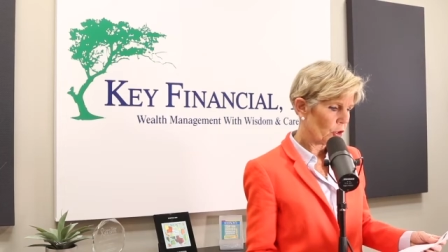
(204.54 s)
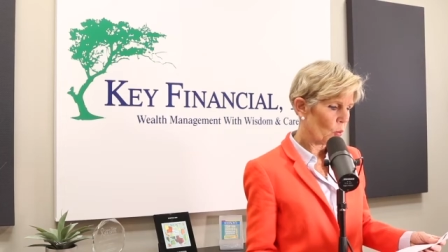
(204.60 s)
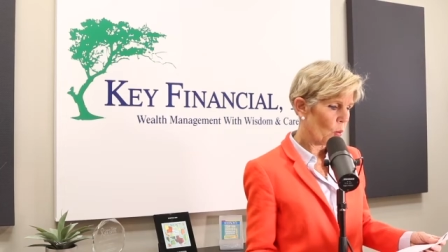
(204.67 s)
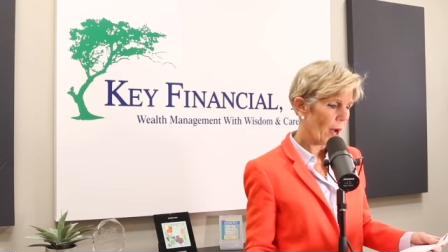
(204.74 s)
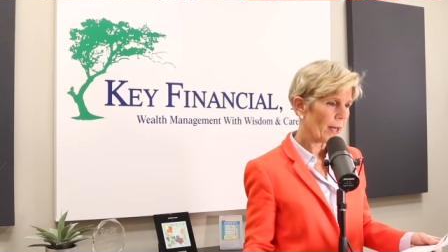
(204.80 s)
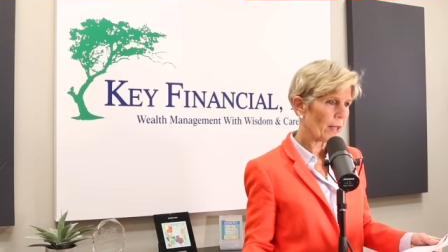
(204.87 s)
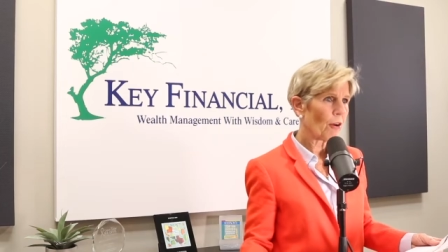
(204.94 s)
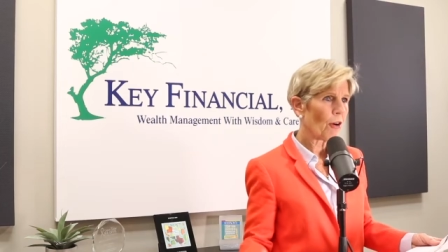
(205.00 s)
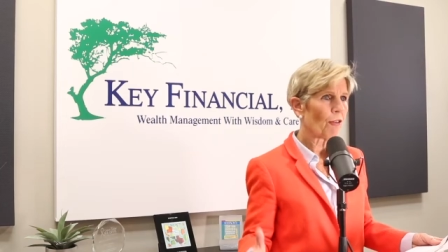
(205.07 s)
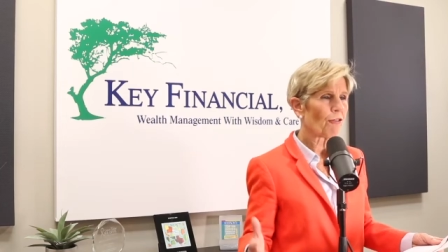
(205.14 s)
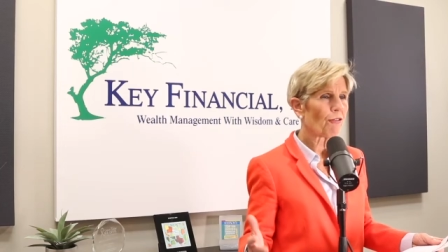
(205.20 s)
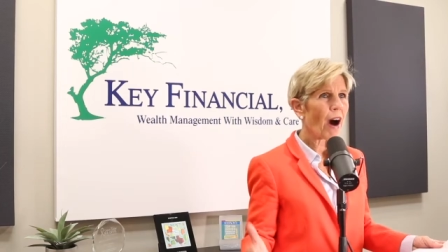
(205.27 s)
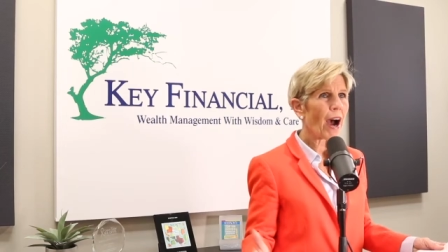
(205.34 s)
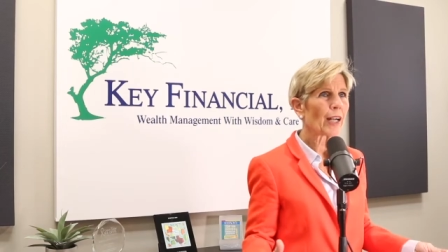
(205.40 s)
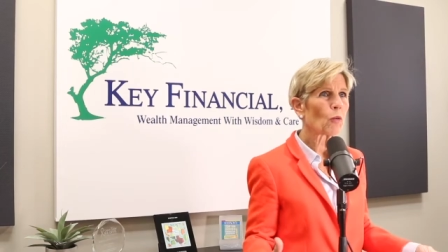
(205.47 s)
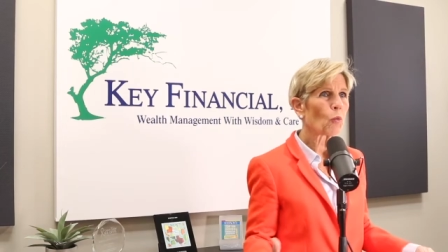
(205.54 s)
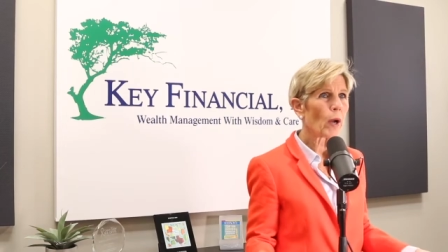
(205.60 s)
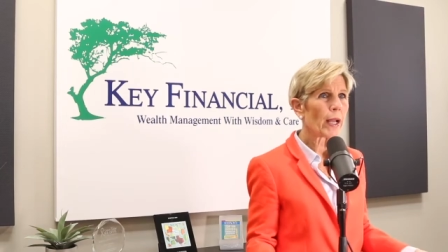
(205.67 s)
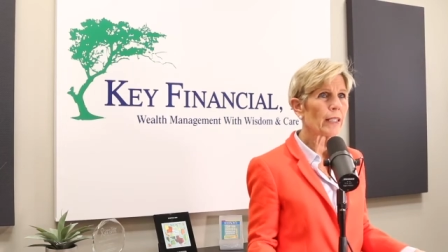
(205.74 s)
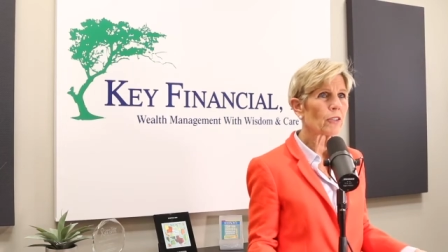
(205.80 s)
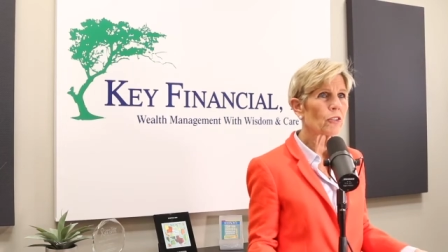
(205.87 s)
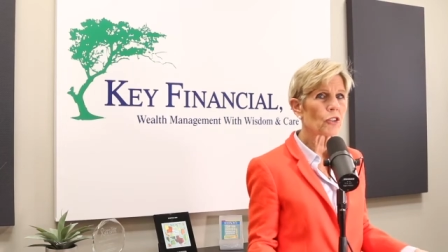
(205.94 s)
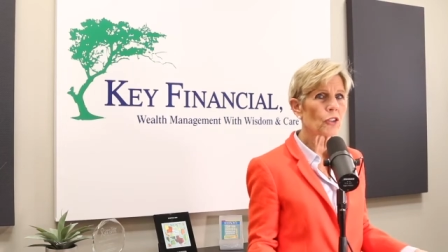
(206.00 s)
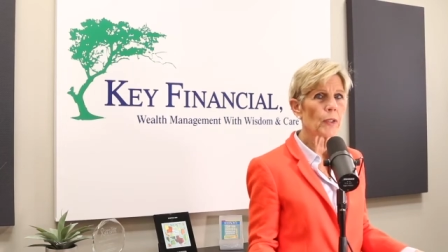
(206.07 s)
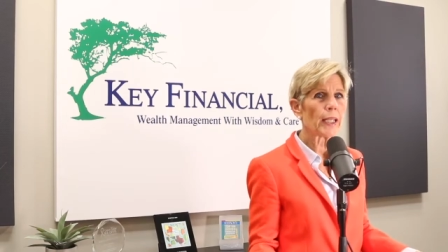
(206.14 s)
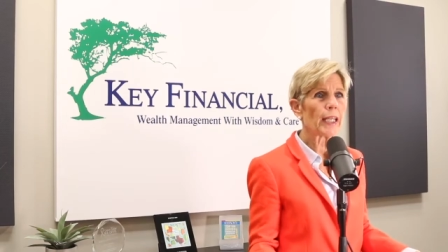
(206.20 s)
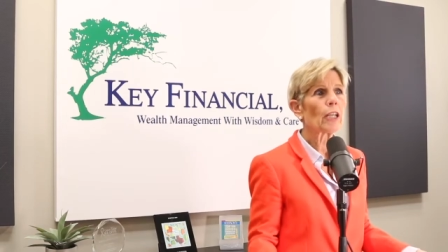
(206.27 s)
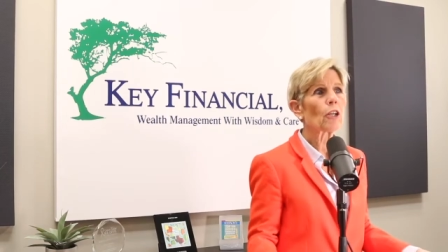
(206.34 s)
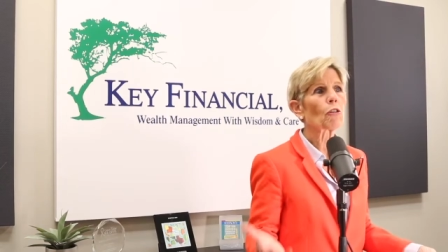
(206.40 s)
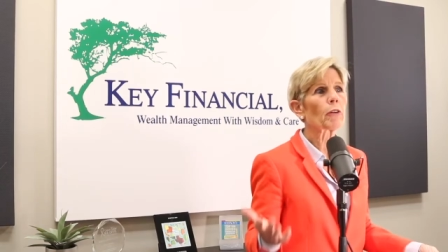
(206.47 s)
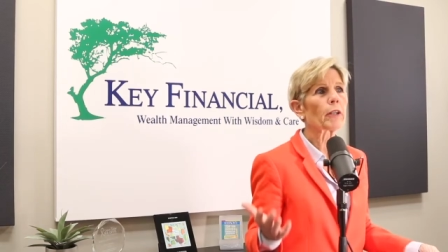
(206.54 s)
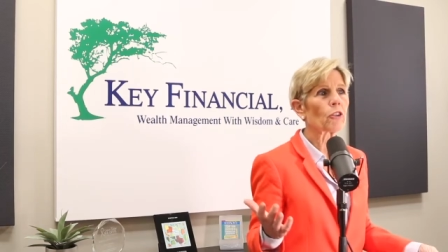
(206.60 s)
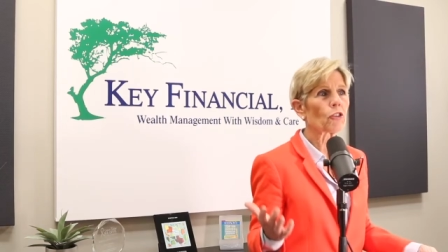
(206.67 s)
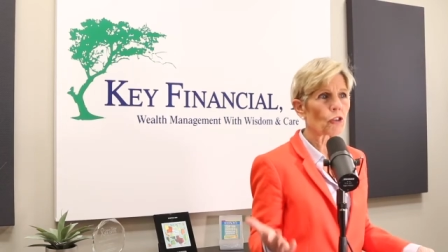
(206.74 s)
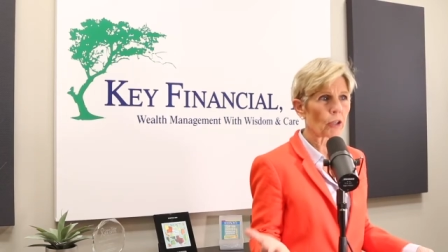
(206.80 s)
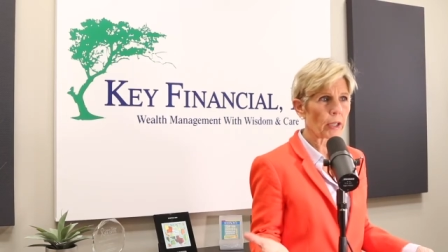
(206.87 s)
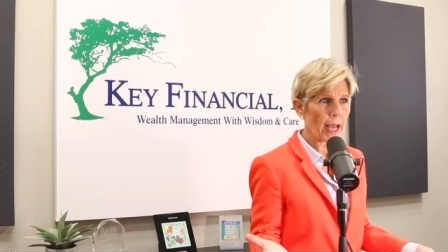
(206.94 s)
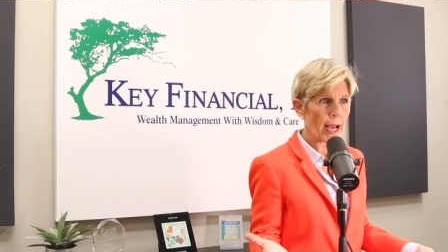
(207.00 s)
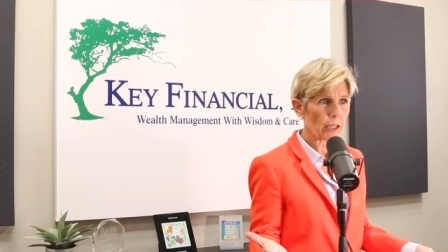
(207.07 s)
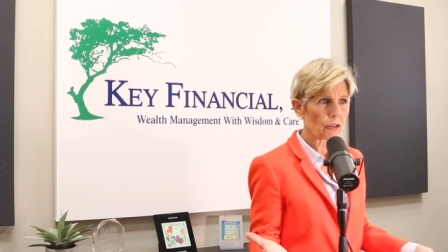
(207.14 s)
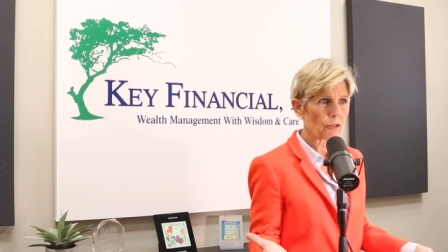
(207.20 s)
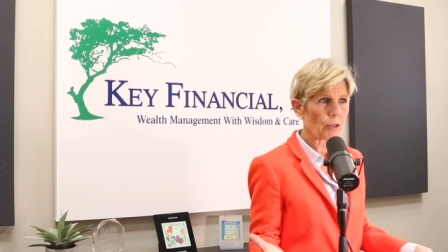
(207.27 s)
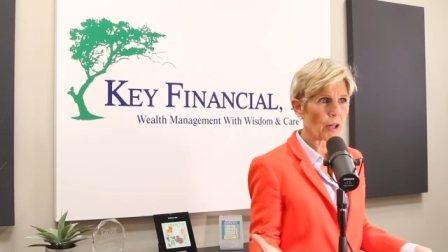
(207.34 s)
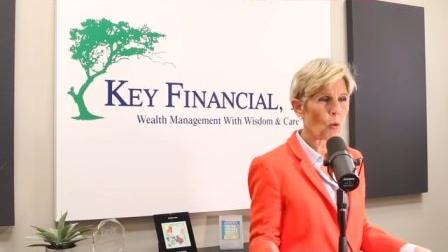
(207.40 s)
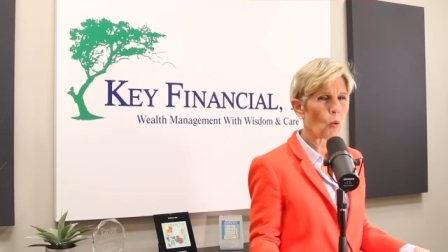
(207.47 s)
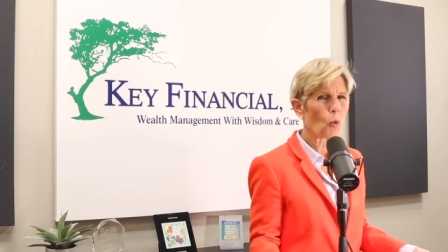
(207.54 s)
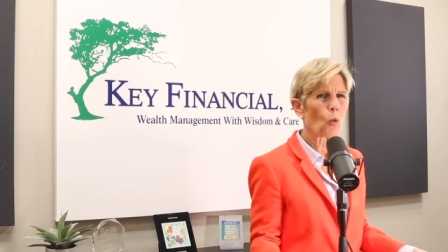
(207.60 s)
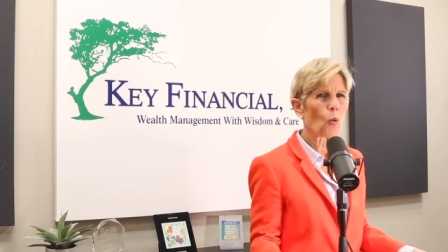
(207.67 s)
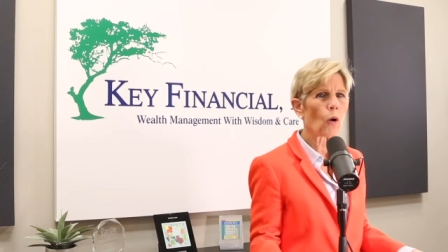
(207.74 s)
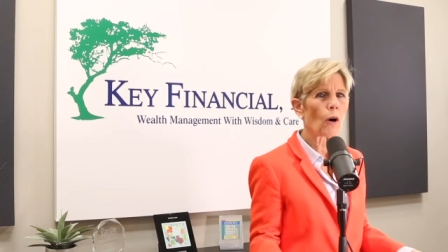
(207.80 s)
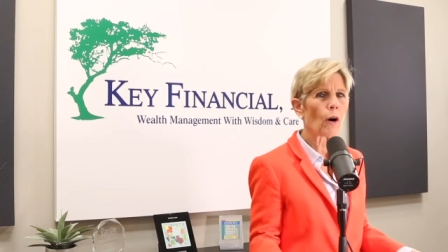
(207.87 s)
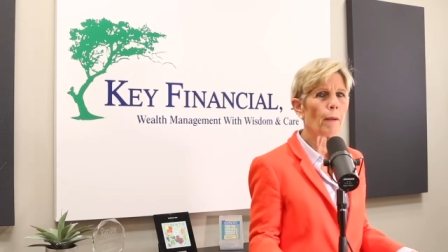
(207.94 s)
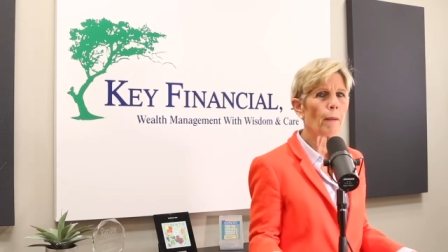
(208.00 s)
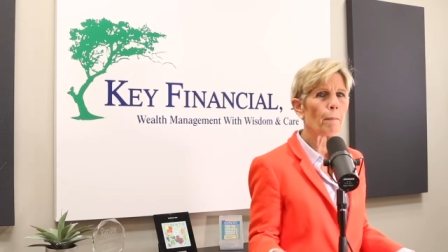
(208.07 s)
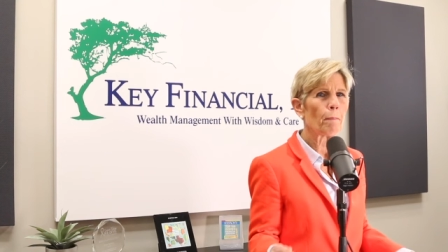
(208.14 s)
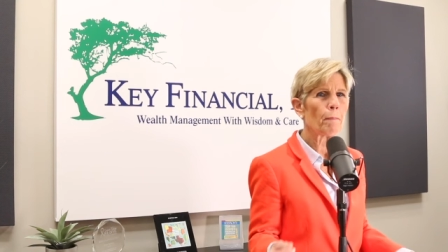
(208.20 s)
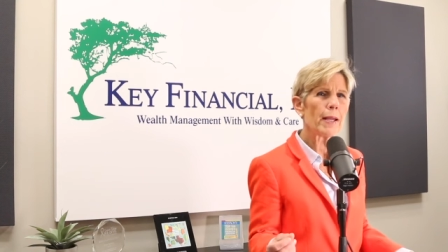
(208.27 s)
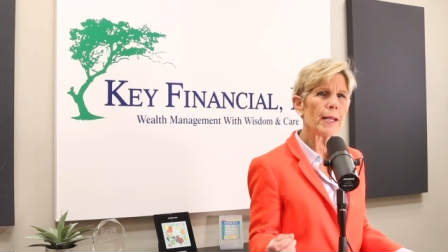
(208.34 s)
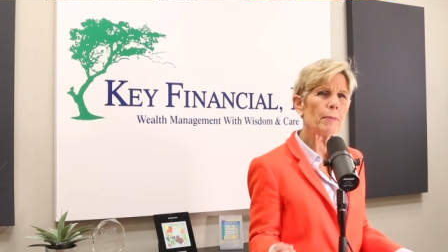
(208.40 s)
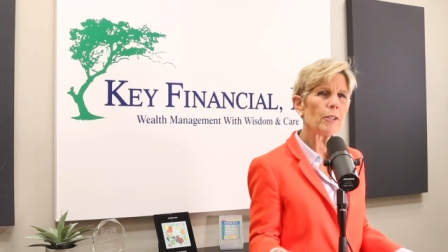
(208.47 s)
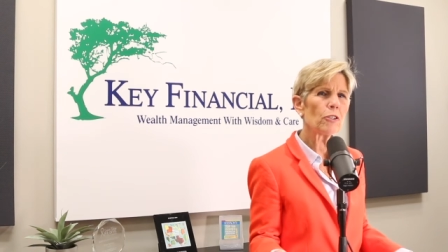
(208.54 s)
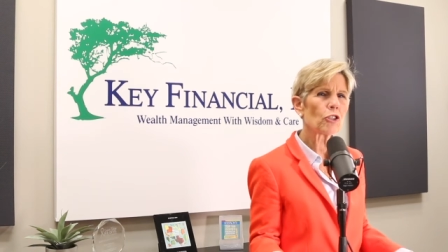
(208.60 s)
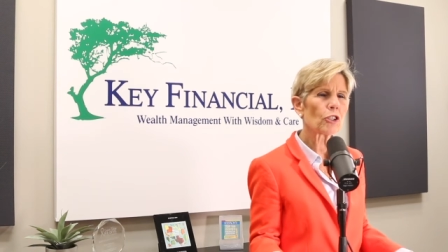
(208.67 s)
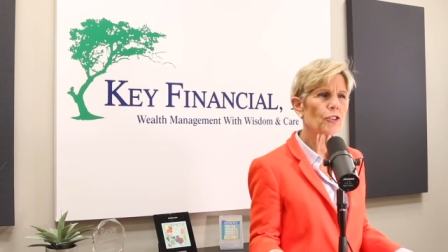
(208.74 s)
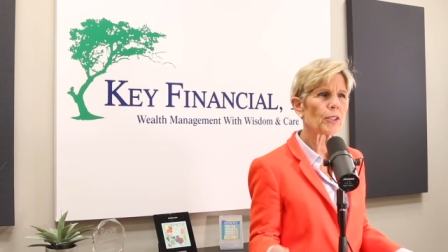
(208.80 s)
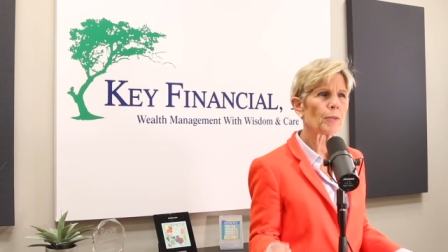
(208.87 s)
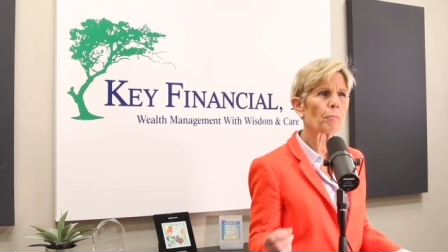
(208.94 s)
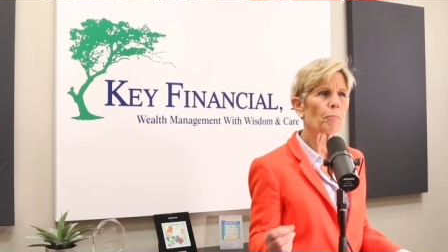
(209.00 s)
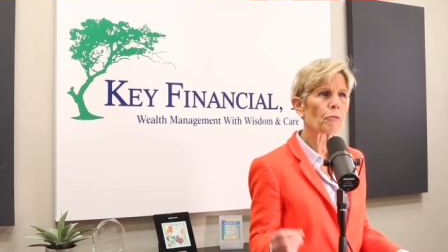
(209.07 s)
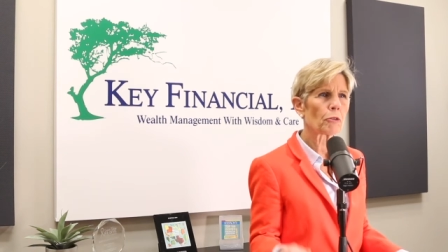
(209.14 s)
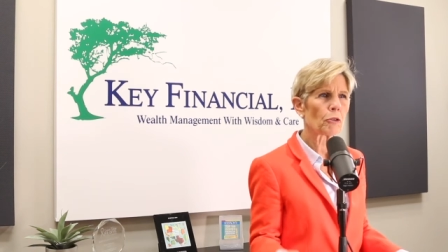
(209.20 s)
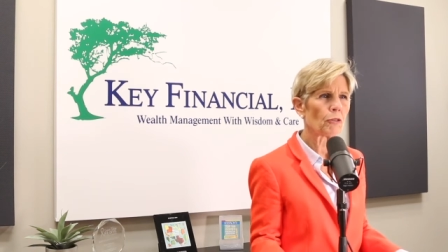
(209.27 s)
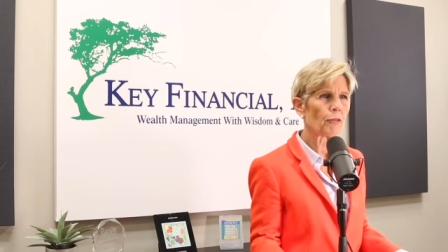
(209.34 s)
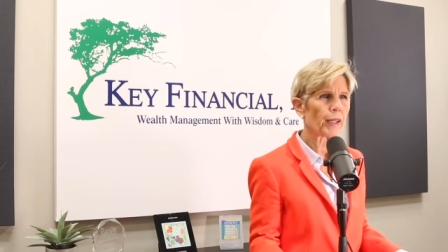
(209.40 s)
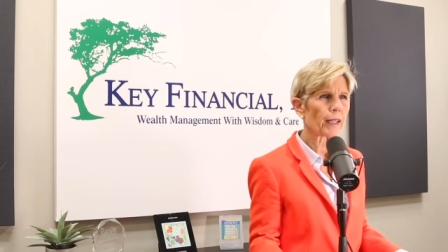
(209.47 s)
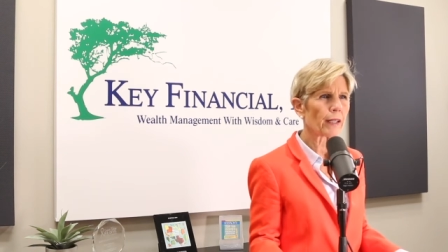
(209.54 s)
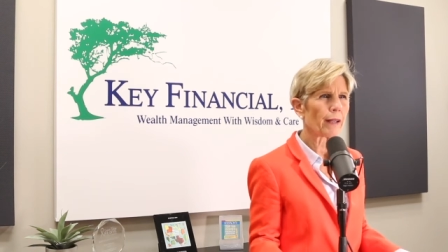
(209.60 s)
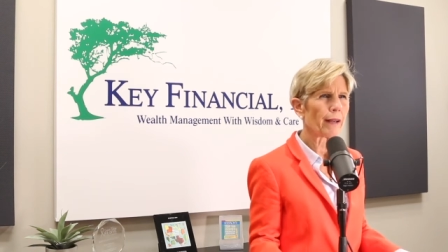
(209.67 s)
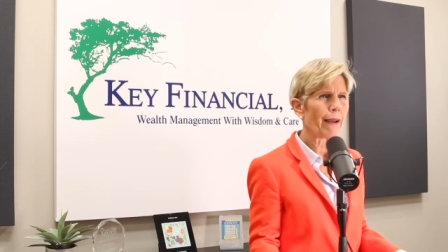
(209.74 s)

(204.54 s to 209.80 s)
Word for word: Do you want to find ways to increase your cash flow or maybe just improve it?